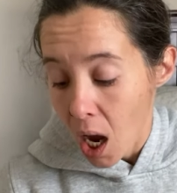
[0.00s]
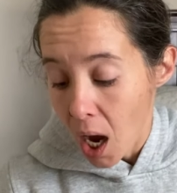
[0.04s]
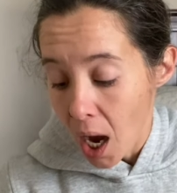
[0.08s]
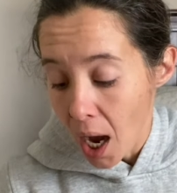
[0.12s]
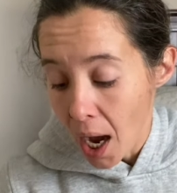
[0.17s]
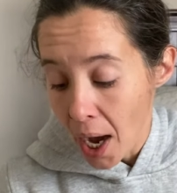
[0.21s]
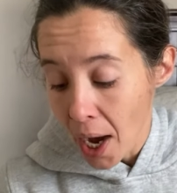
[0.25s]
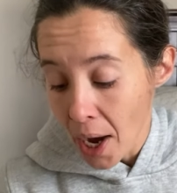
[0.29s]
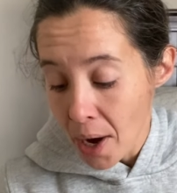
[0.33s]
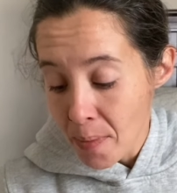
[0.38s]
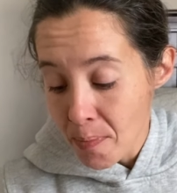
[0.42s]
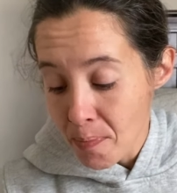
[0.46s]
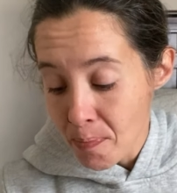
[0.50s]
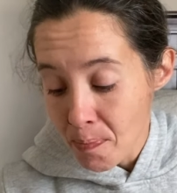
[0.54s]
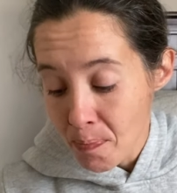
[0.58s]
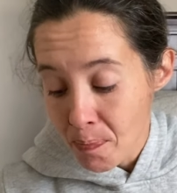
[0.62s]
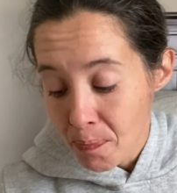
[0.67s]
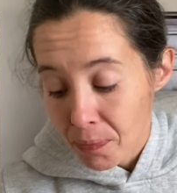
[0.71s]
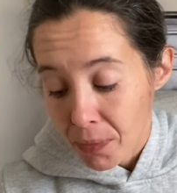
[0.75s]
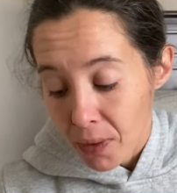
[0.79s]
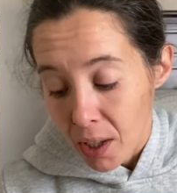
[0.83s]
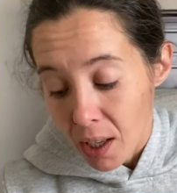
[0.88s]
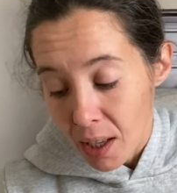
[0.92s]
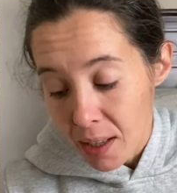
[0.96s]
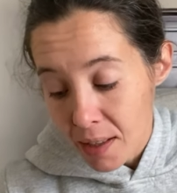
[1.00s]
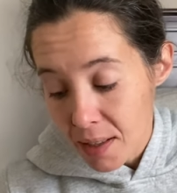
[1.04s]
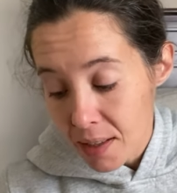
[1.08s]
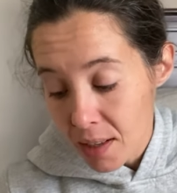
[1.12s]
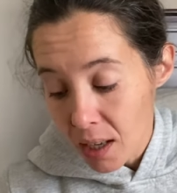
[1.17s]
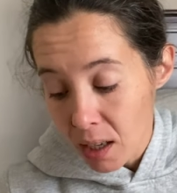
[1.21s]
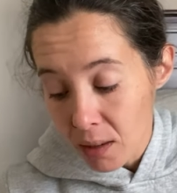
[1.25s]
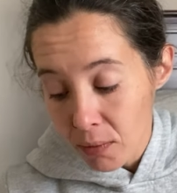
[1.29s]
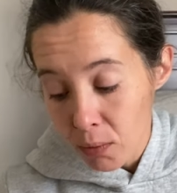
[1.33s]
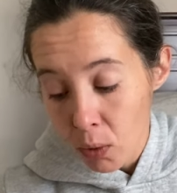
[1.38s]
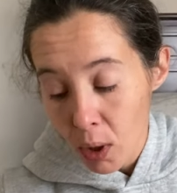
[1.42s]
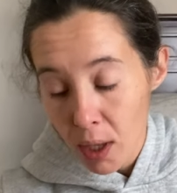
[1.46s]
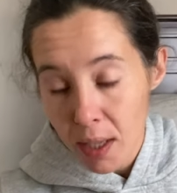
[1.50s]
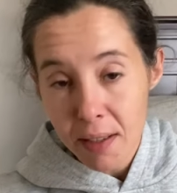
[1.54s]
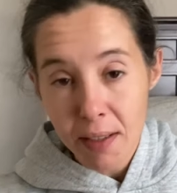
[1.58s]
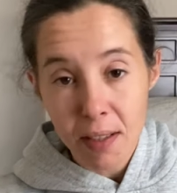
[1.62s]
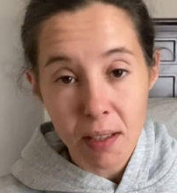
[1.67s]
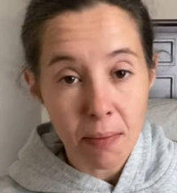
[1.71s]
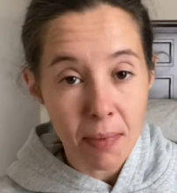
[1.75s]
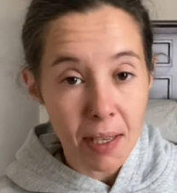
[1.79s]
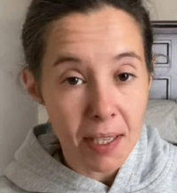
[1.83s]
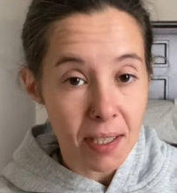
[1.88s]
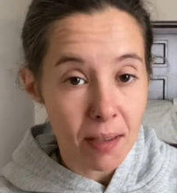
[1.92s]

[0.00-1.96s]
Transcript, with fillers: um, it's Son of Wands to me.